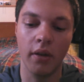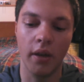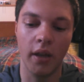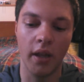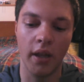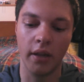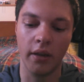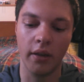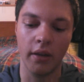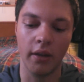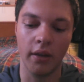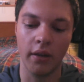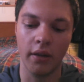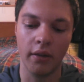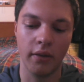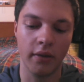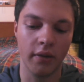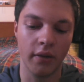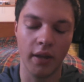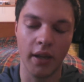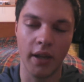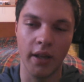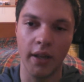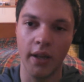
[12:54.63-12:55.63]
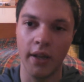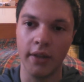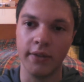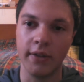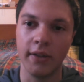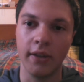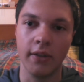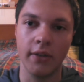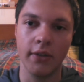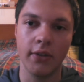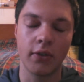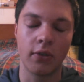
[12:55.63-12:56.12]
it, it's
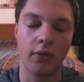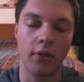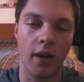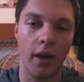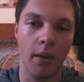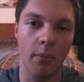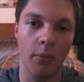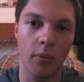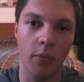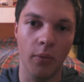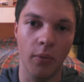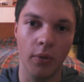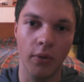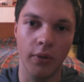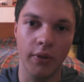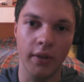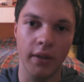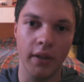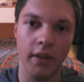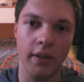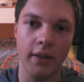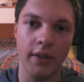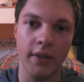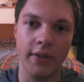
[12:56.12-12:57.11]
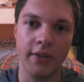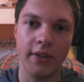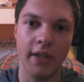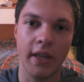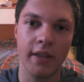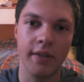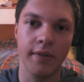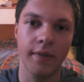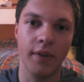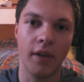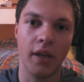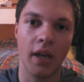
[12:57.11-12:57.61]
indescribable. The the
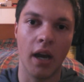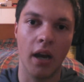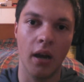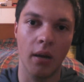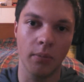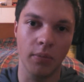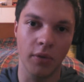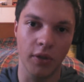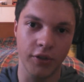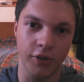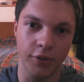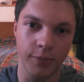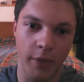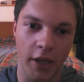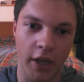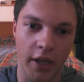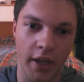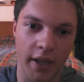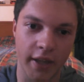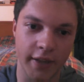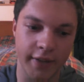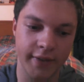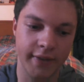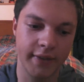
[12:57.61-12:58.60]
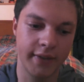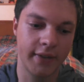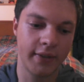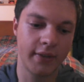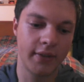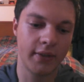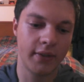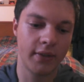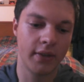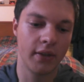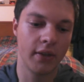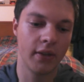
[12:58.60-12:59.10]
sense of accomplishment.
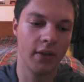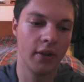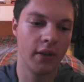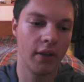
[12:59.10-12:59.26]
It's